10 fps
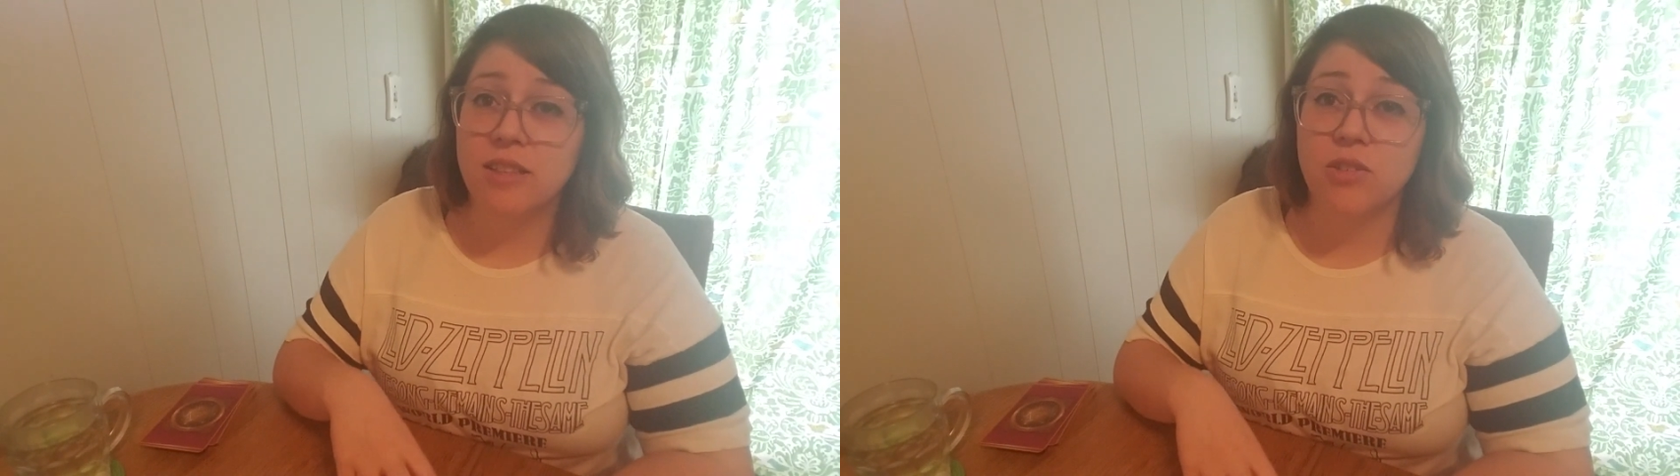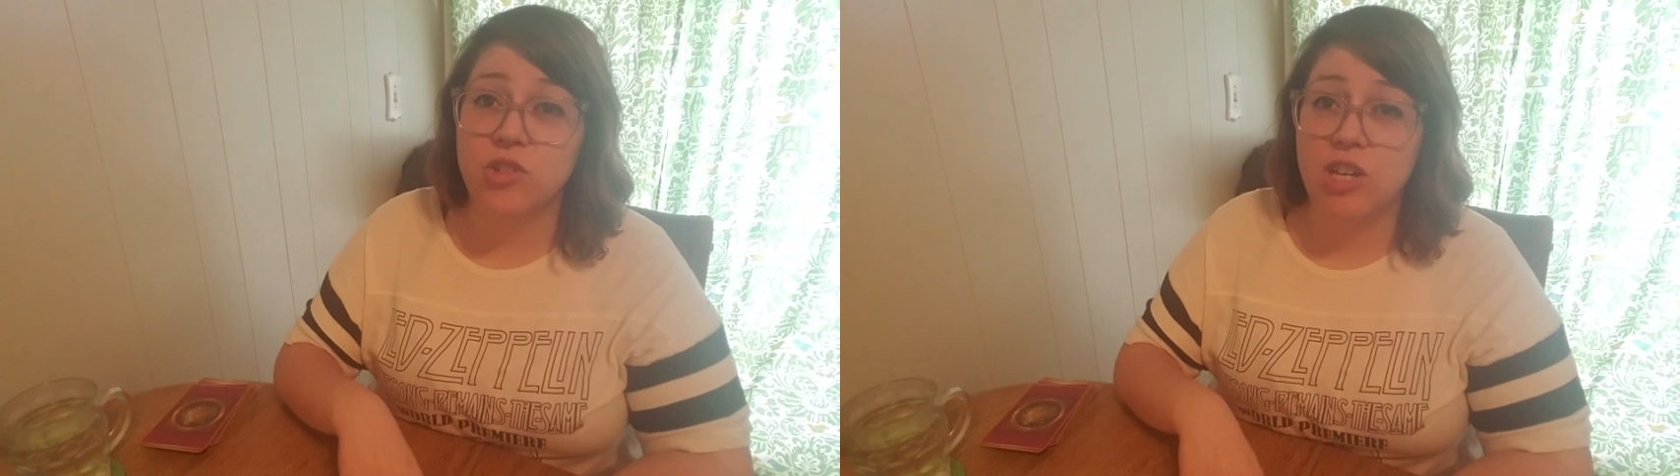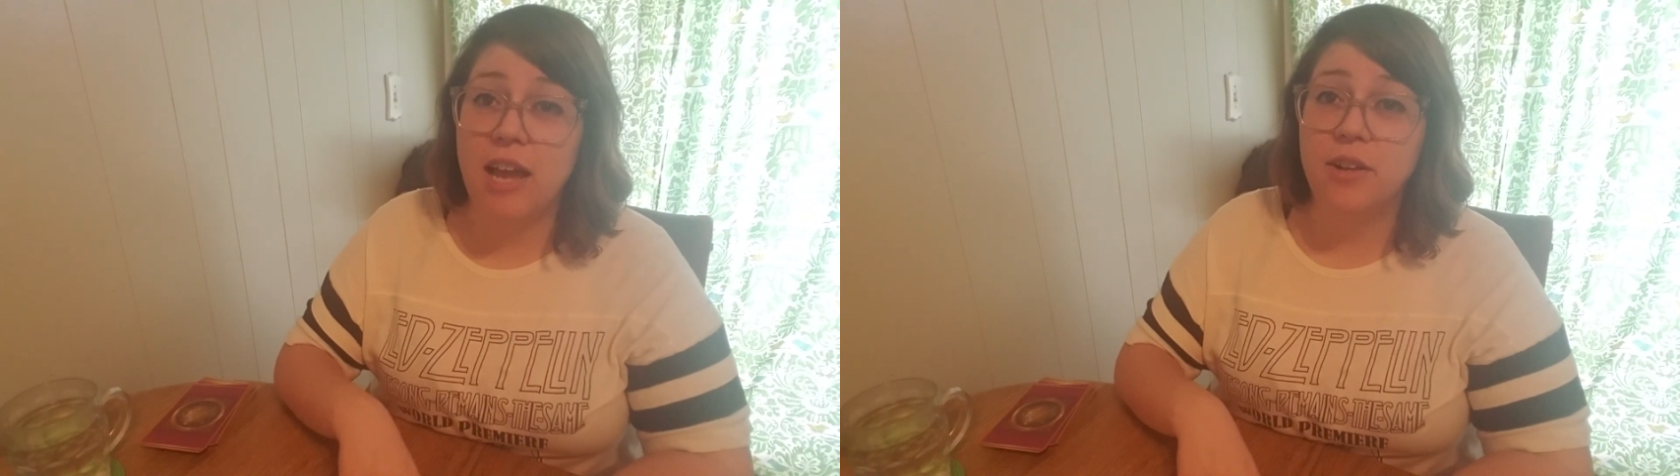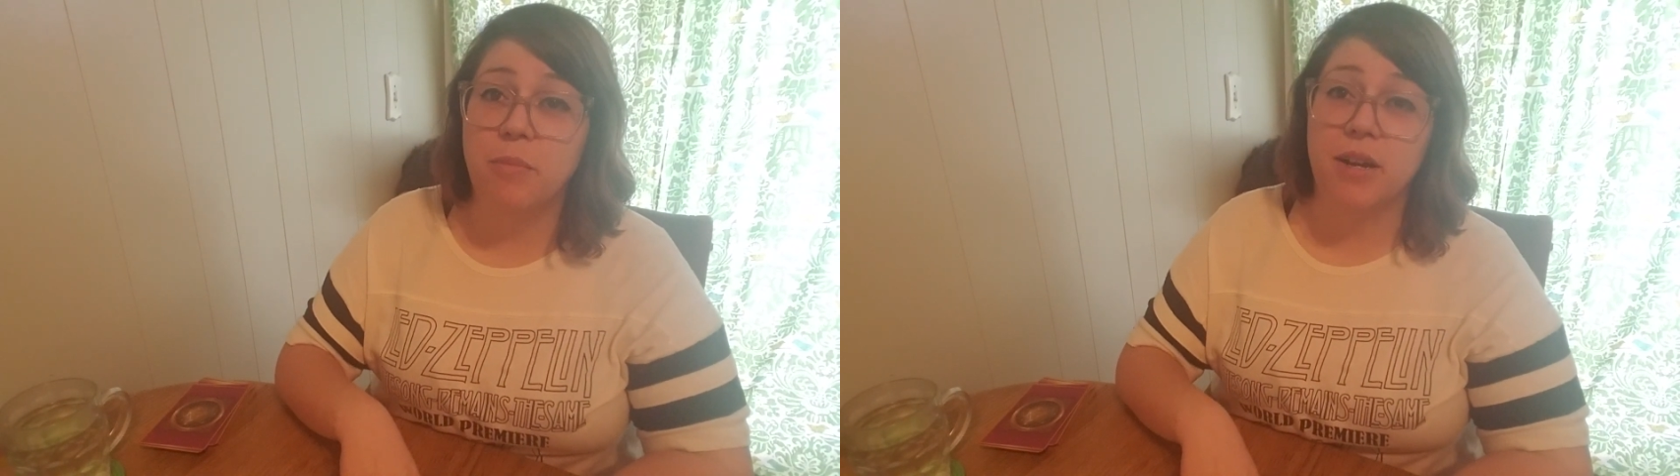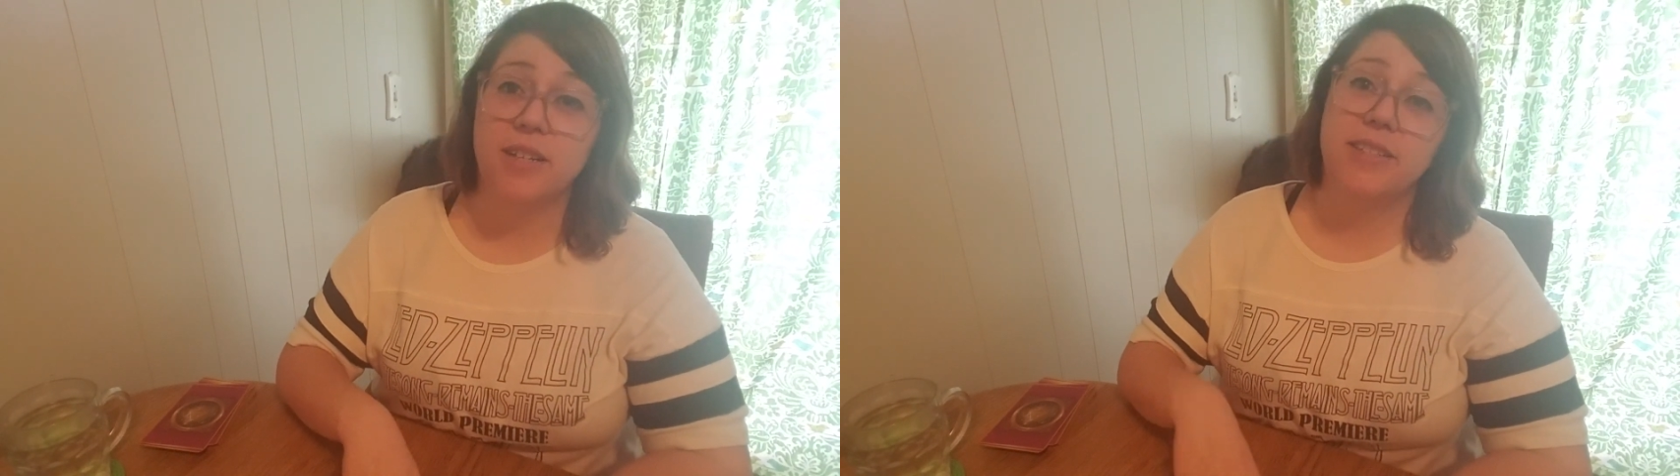those shadow
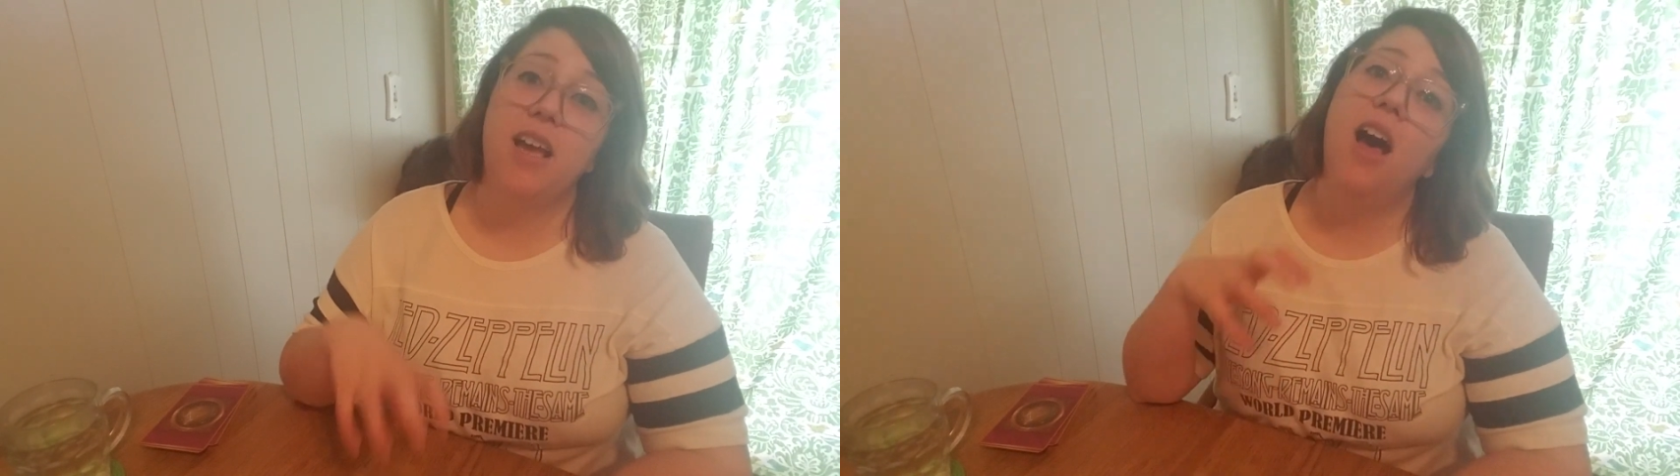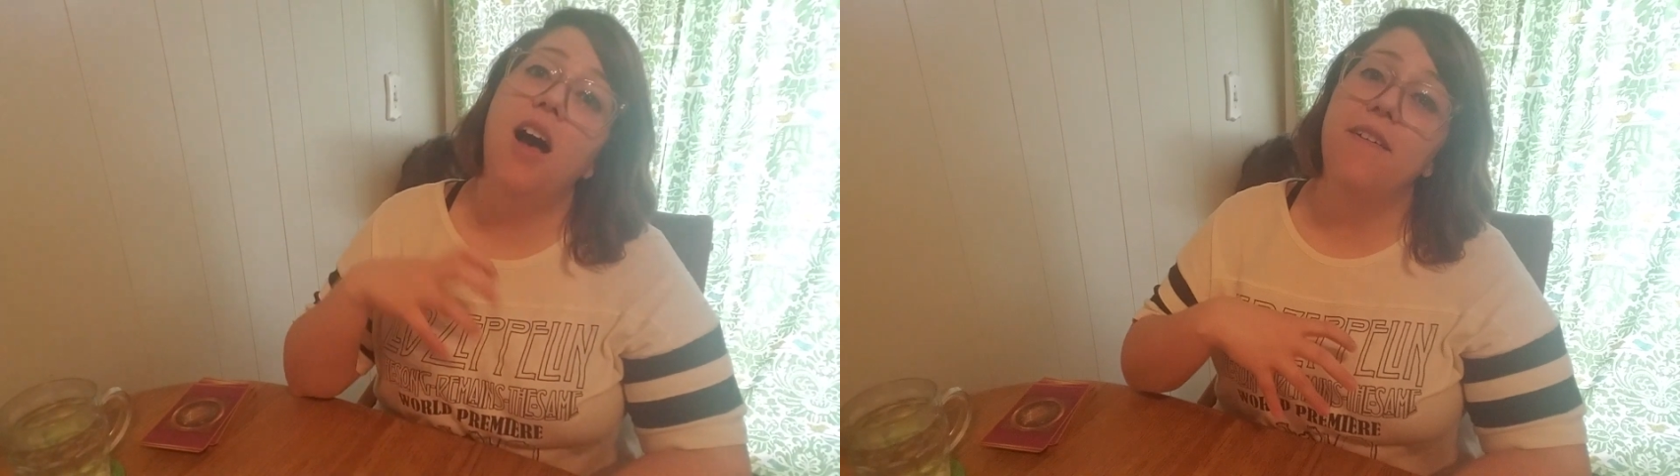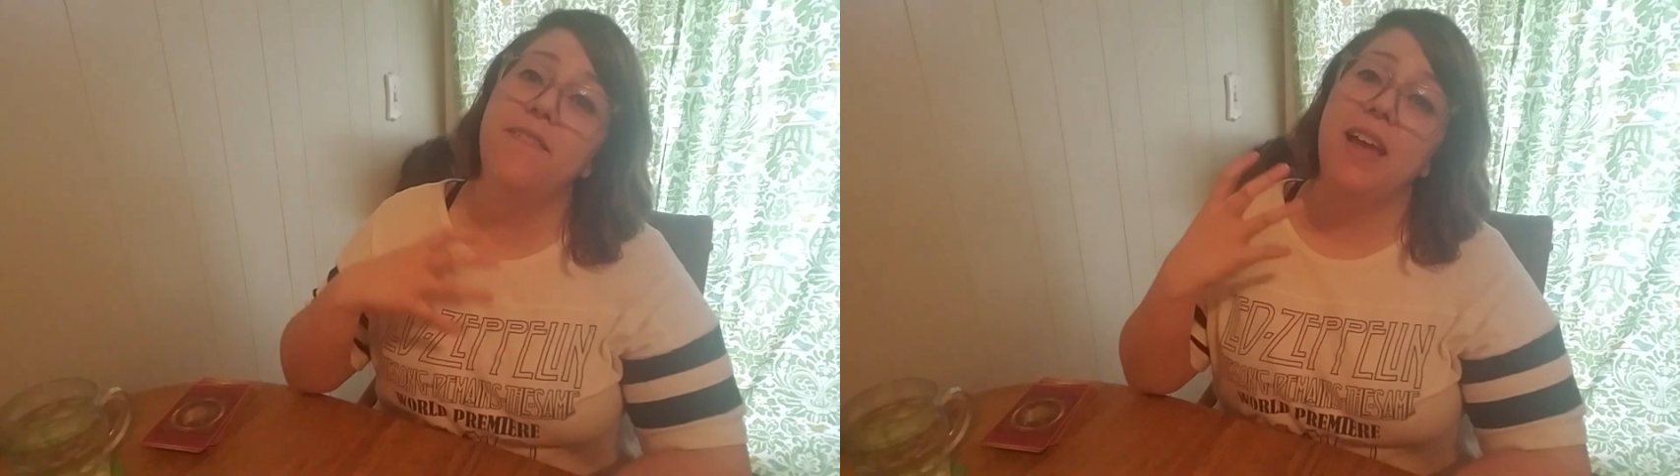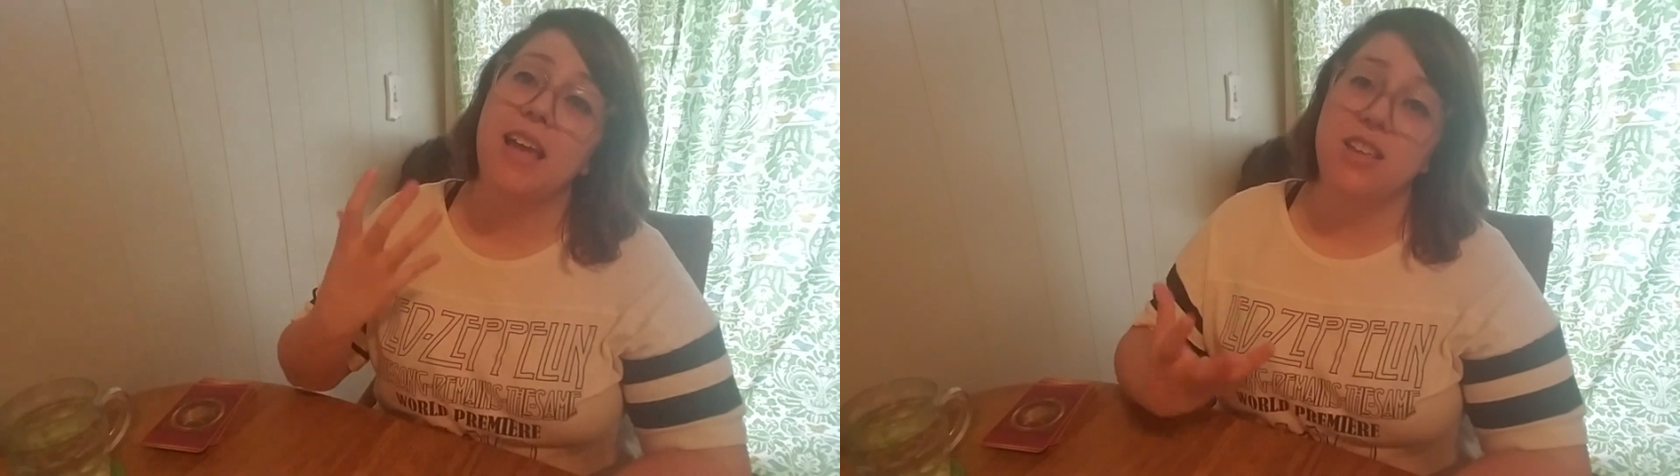parts of